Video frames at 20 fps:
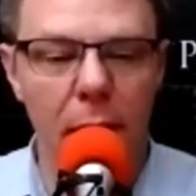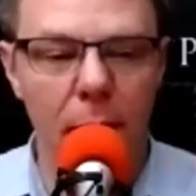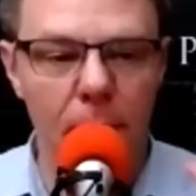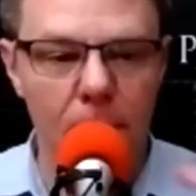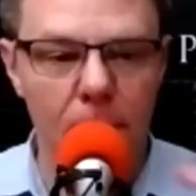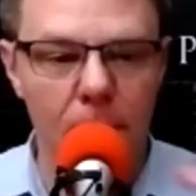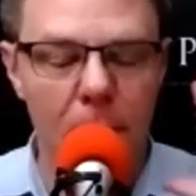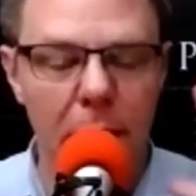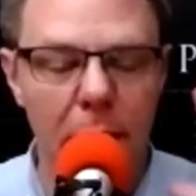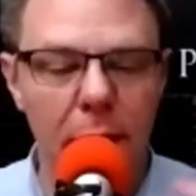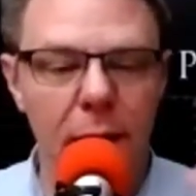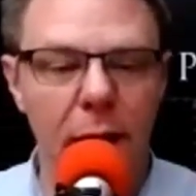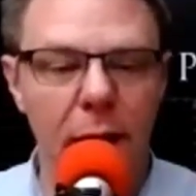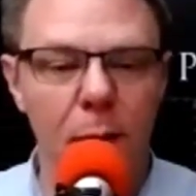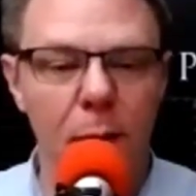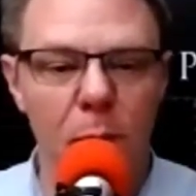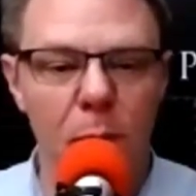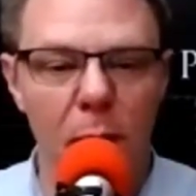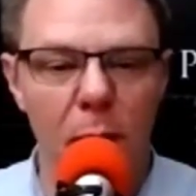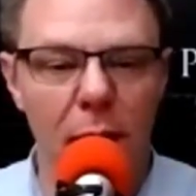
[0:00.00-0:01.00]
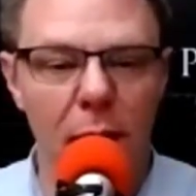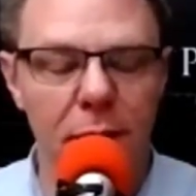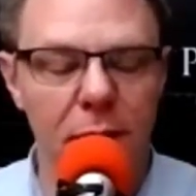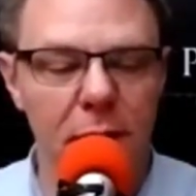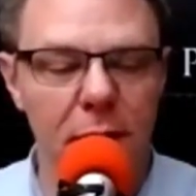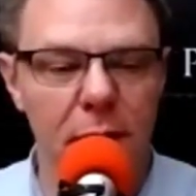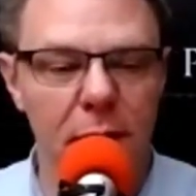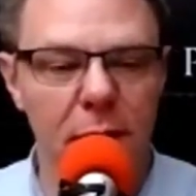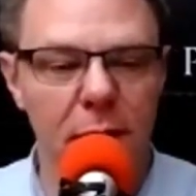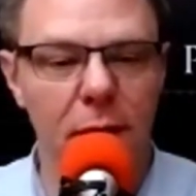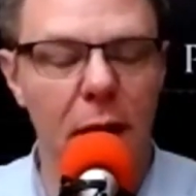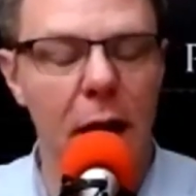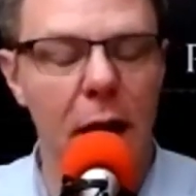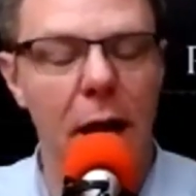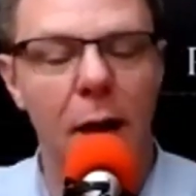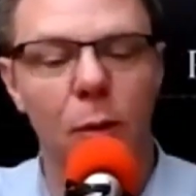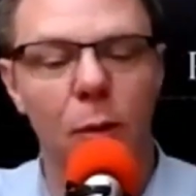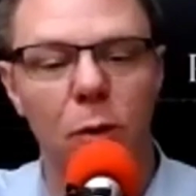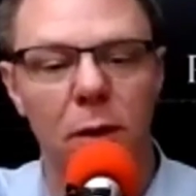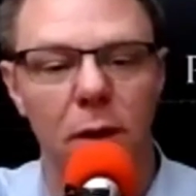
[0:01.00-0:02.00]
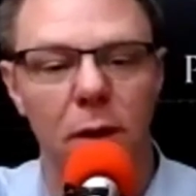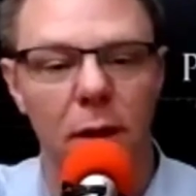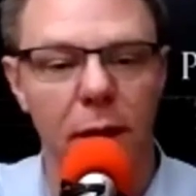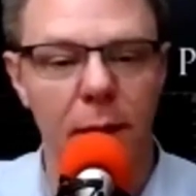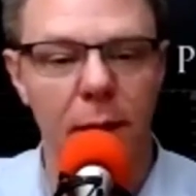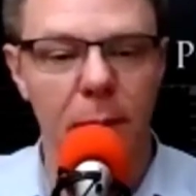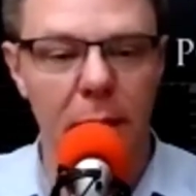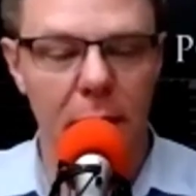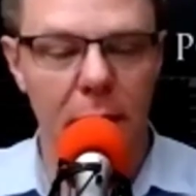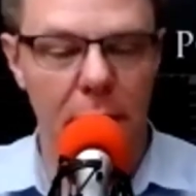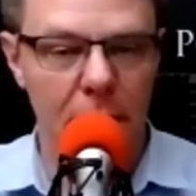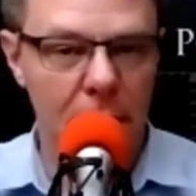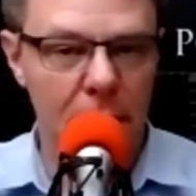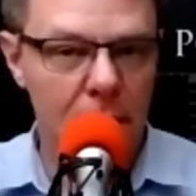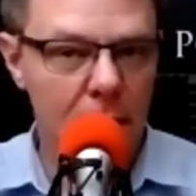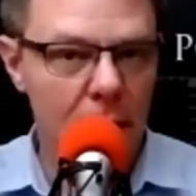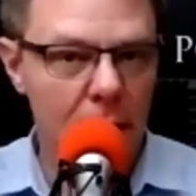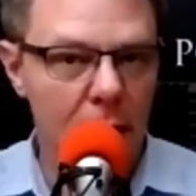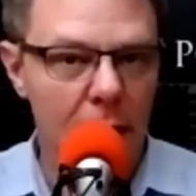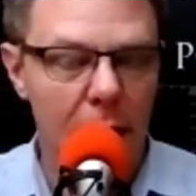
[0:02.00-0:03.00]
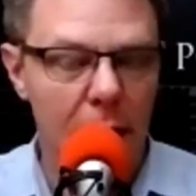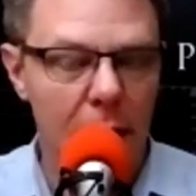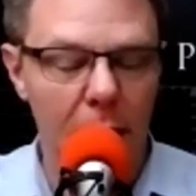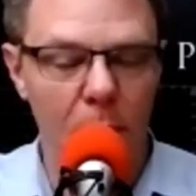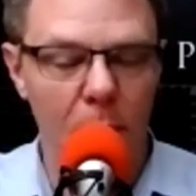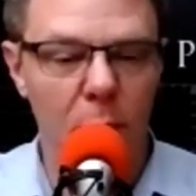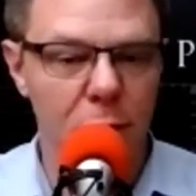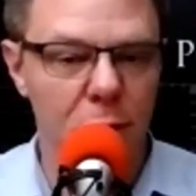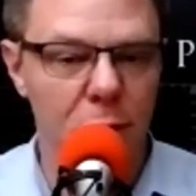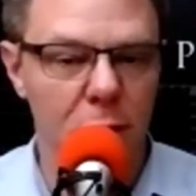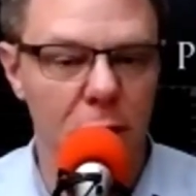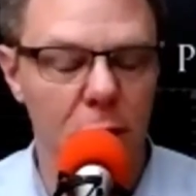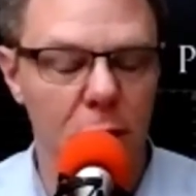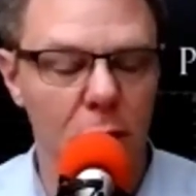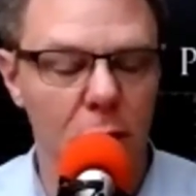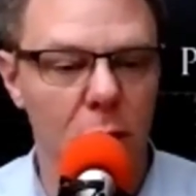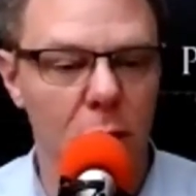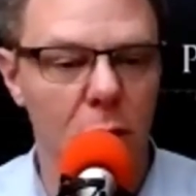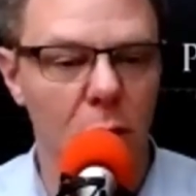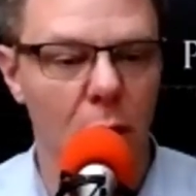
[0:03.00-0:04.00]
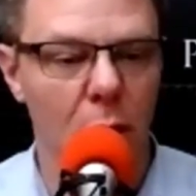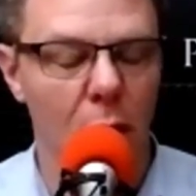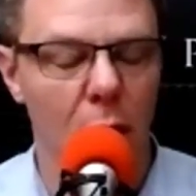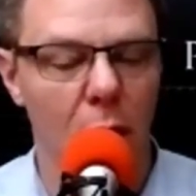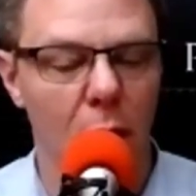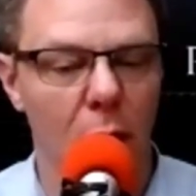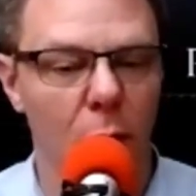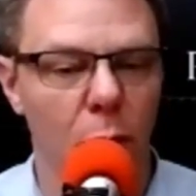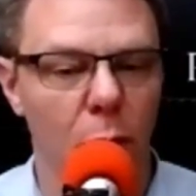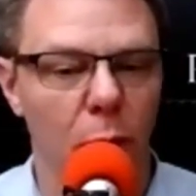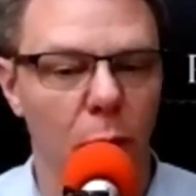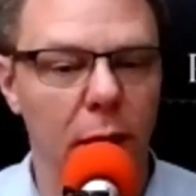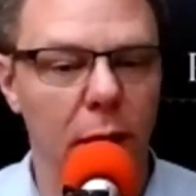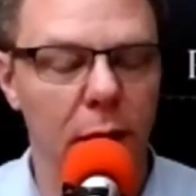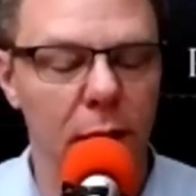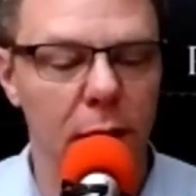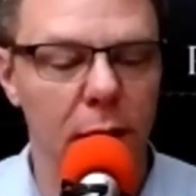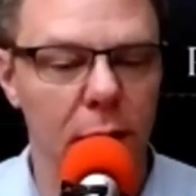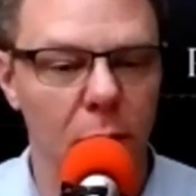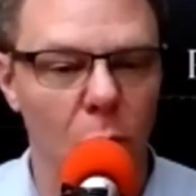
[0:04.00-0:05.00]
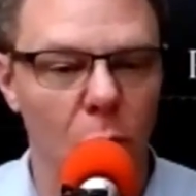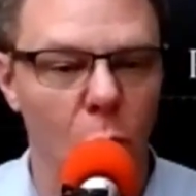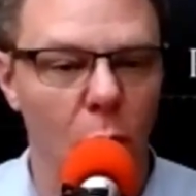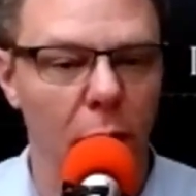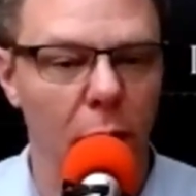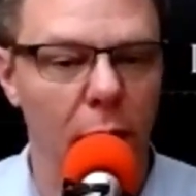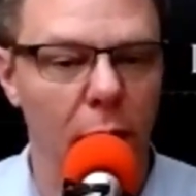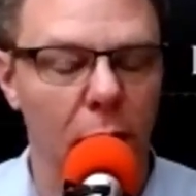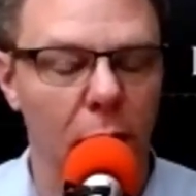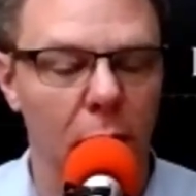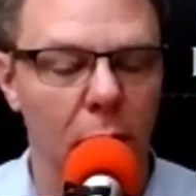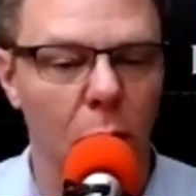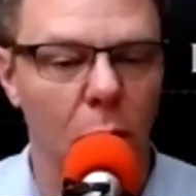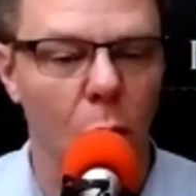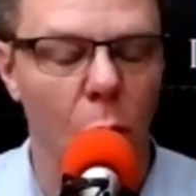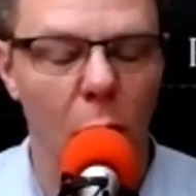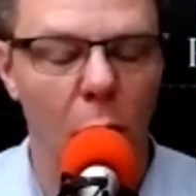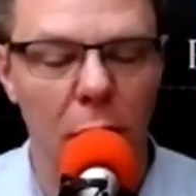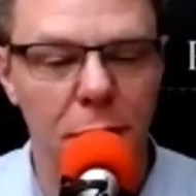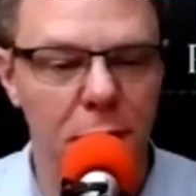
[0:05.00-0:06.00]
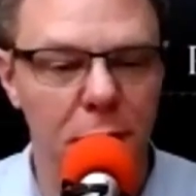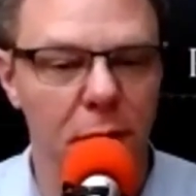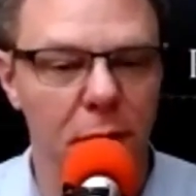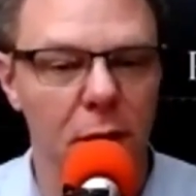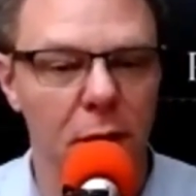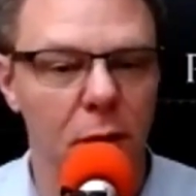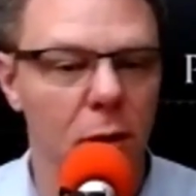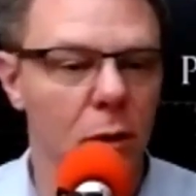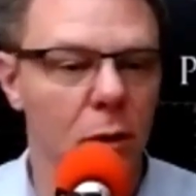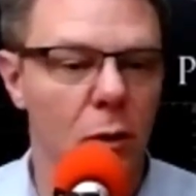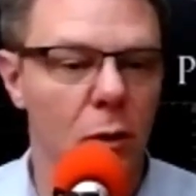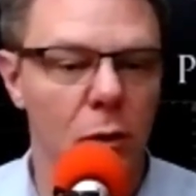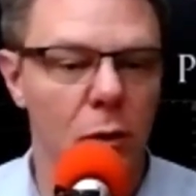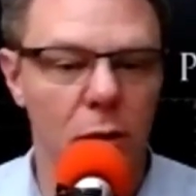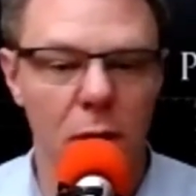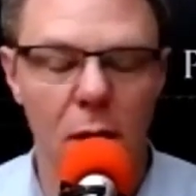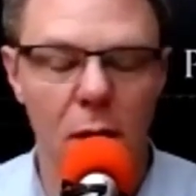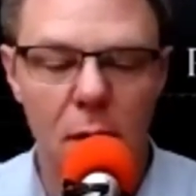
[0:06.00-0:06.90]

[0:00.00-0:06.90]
Maintain positive. I would limit how much you are reading and watching the news.